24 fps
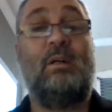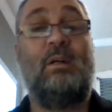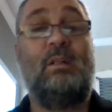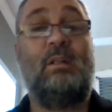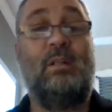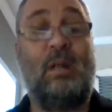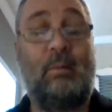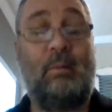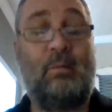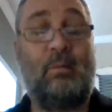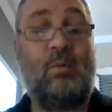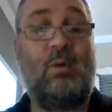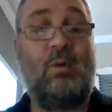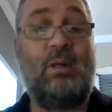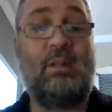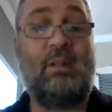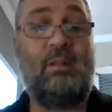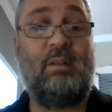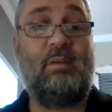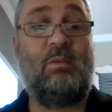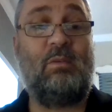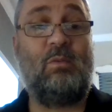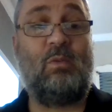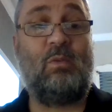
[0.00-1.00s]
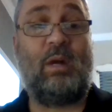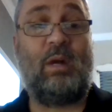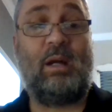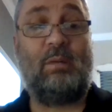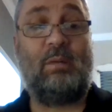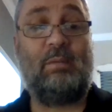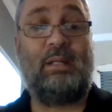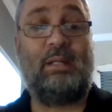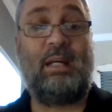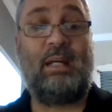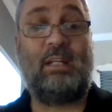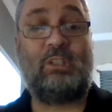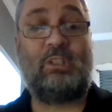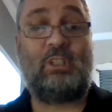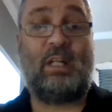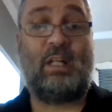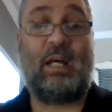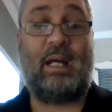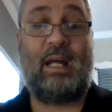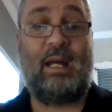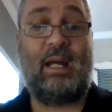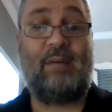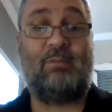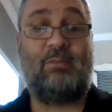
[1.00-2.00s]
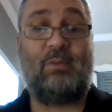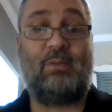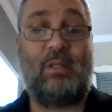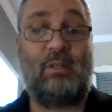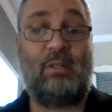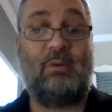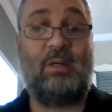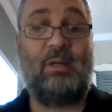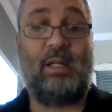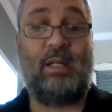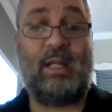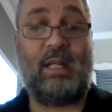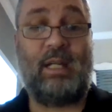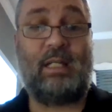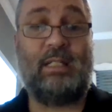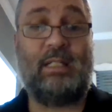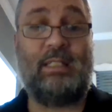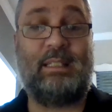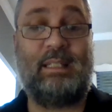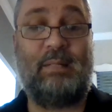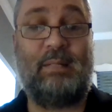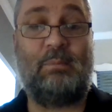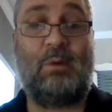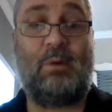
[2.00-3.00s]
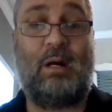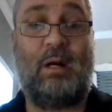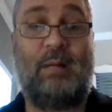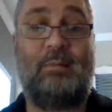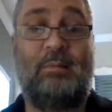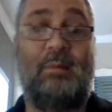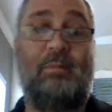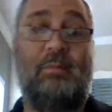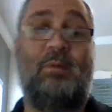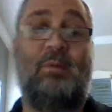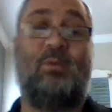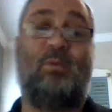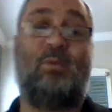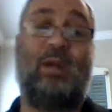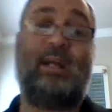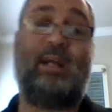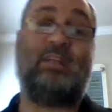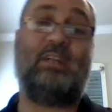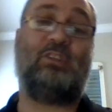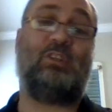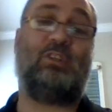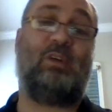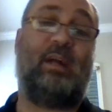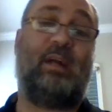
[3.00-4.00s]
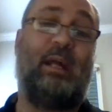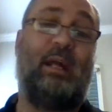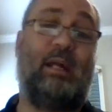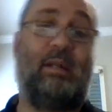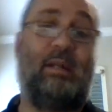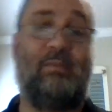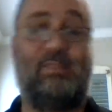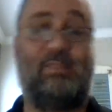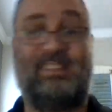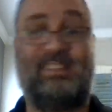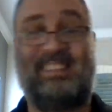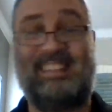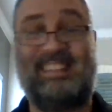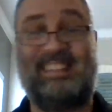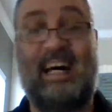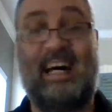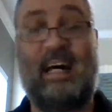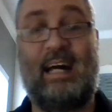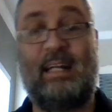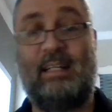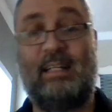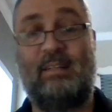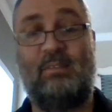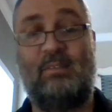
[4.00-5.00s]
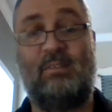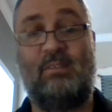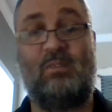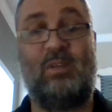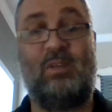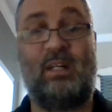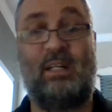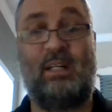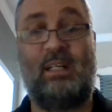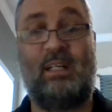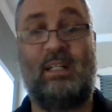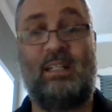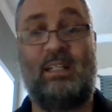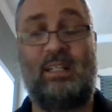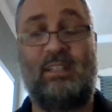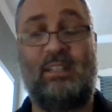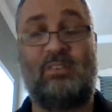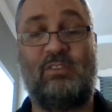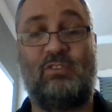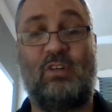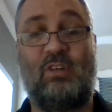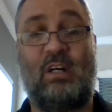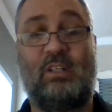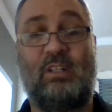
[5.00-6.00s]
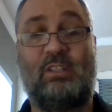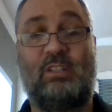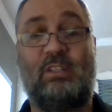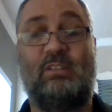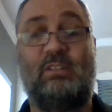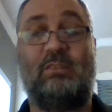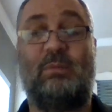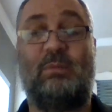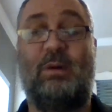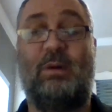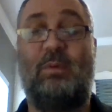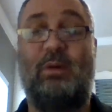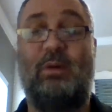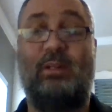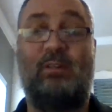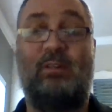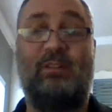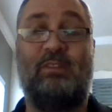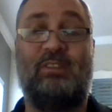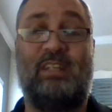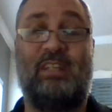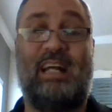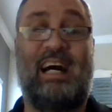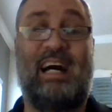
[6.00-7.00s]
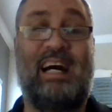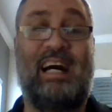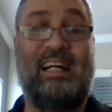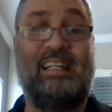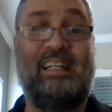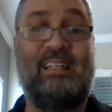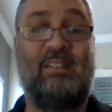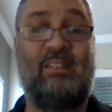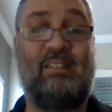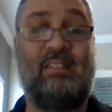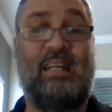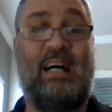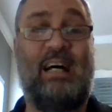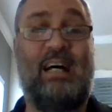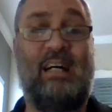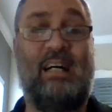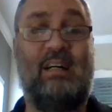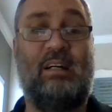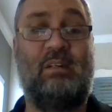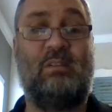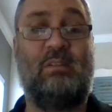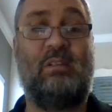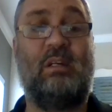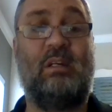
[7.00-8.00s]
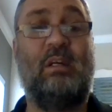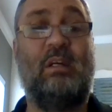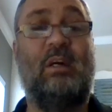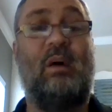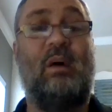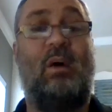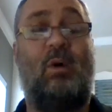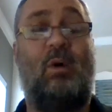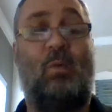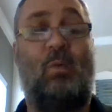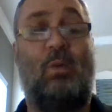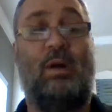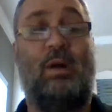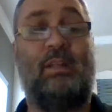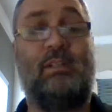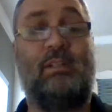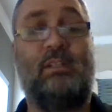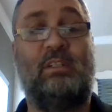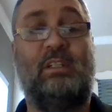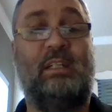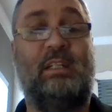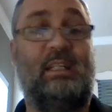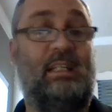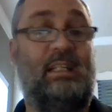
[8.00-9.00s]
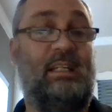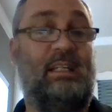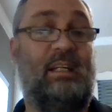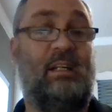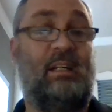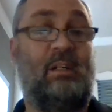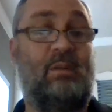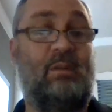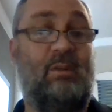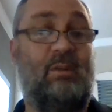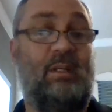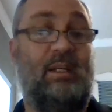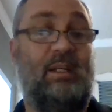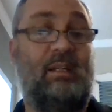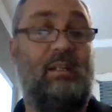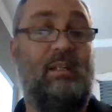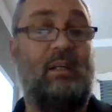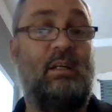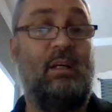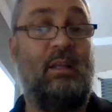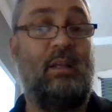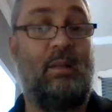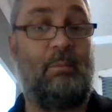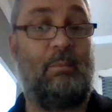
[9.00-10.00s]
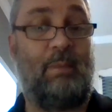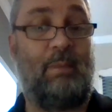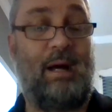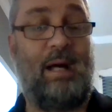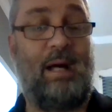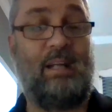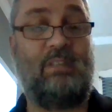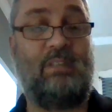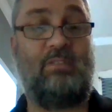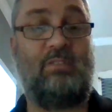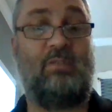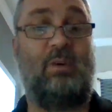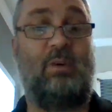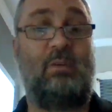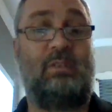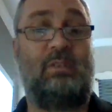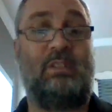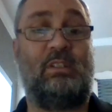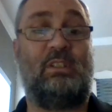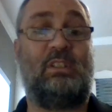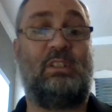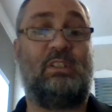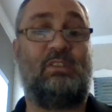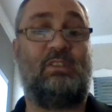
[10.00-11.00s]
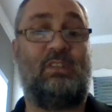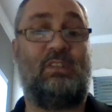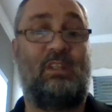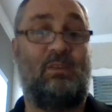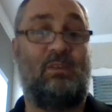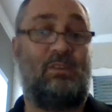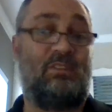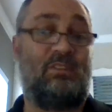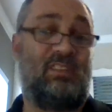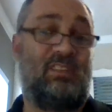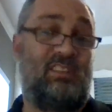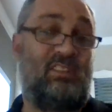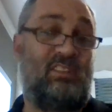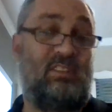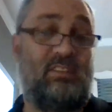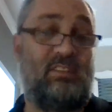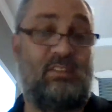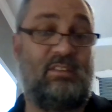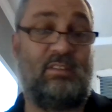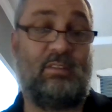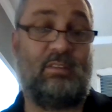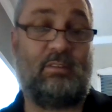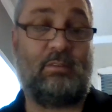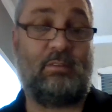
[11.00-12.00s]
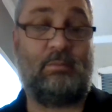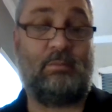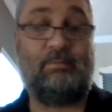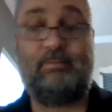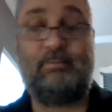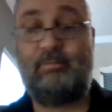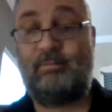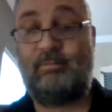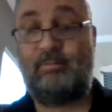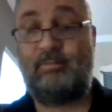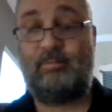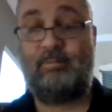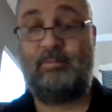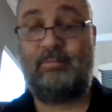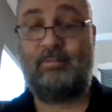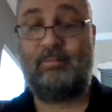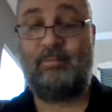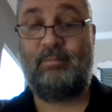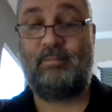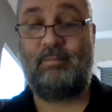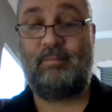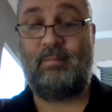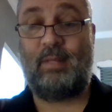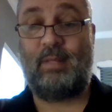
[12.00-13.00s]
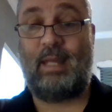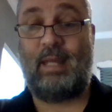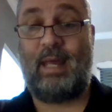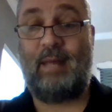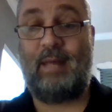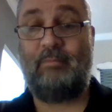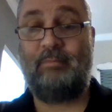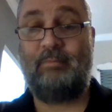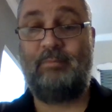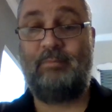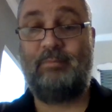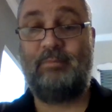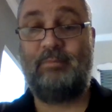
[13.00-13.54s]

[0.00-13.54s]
Number one recommendation I have when doing an LED problem, raise your hand if it's not written in the instructions about whether it's an ideal diode or whether you need to include in the bias voltages and the resistances. Okay?